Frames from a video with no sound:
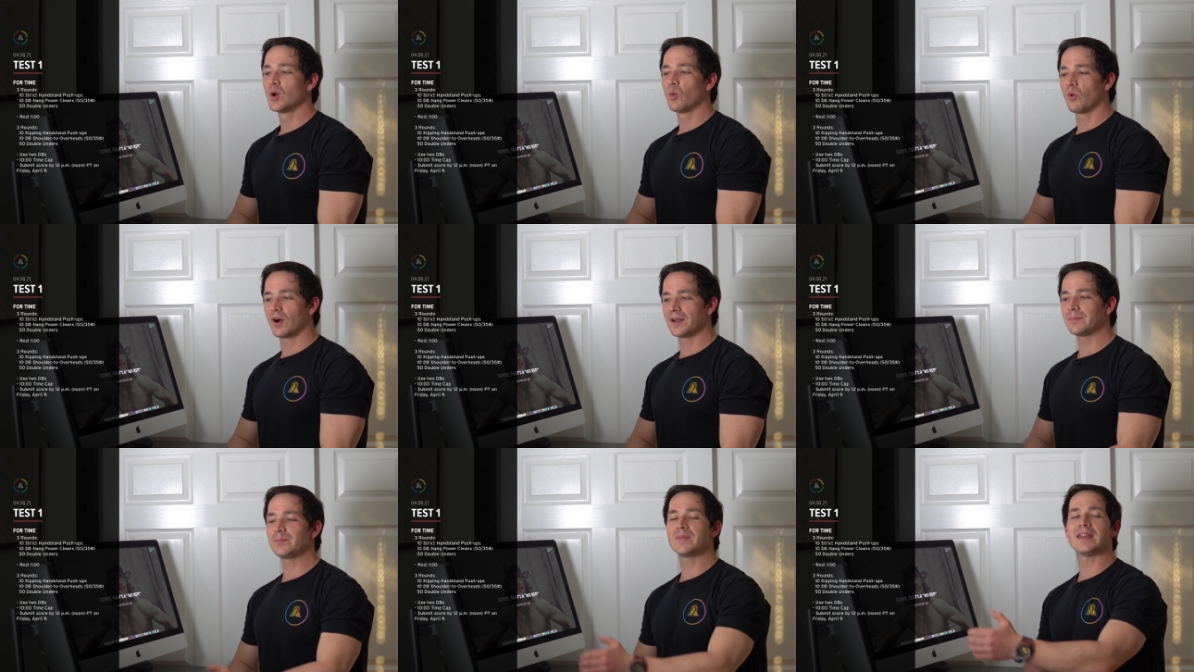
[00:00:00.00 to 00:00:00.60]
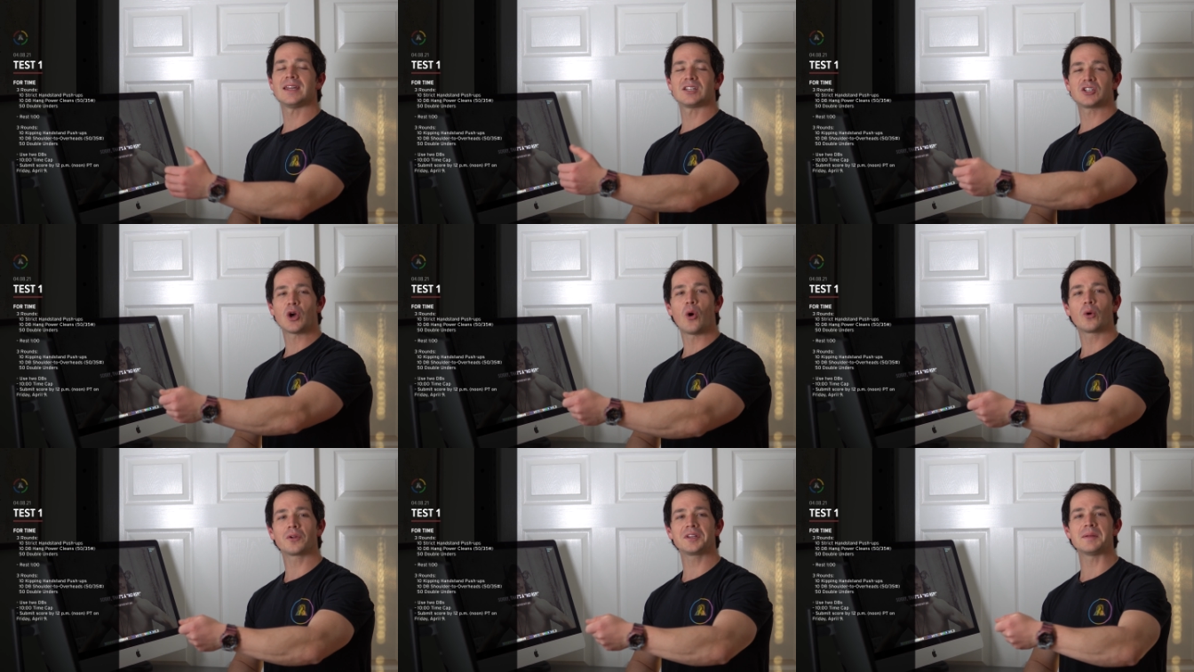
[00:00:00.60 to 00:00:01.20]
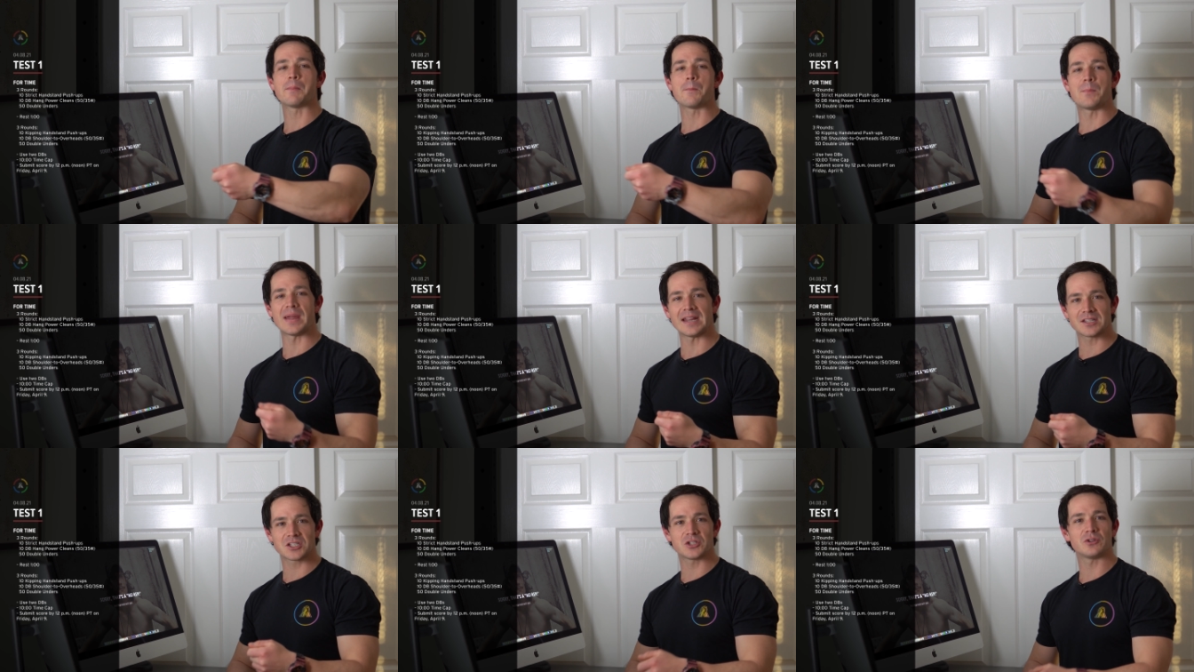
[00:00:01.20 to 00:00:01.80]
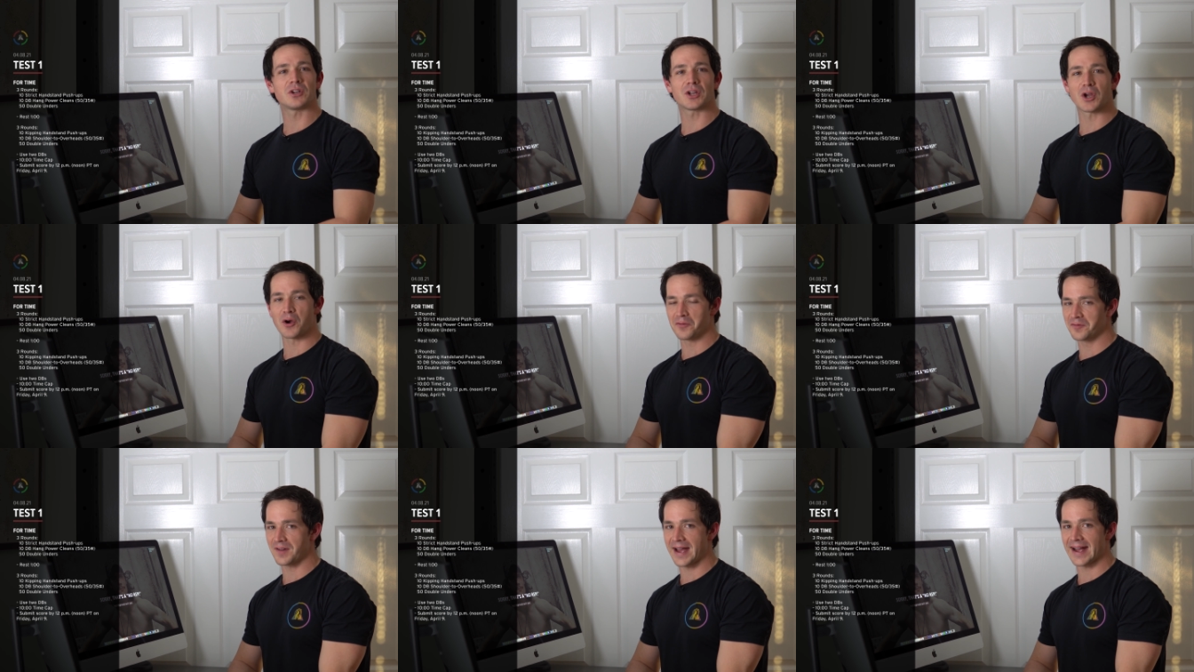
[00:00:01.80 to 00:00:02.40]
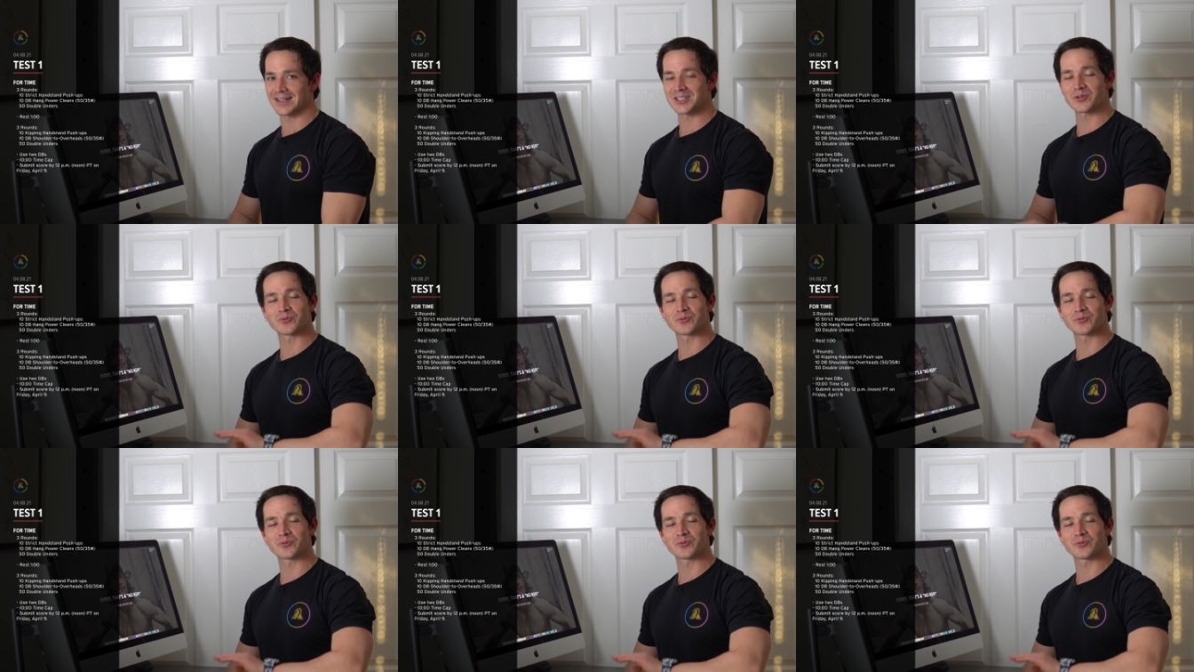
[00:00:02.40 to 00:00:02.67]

One, it totally baits you to go fast.